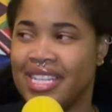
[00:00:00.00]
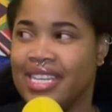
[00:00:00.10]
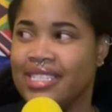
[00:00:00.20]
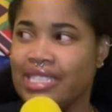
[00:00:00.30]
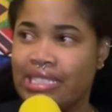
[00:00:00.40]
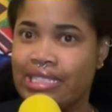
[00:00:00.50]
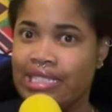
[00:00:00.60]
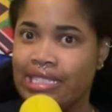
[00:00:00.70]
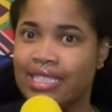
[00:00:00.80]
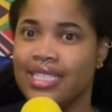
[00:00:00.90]
that
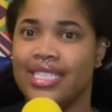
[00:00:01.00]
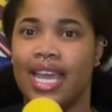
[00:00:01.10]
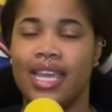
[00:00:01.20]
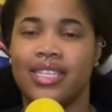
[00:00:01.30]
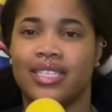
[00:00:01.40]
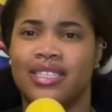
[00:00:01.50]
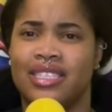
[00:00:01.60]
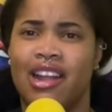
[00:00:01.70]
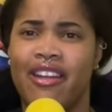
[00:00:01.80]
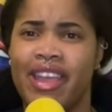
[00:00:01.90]
yikes,
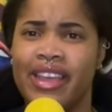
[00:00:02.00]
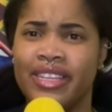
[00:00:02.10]
sorry.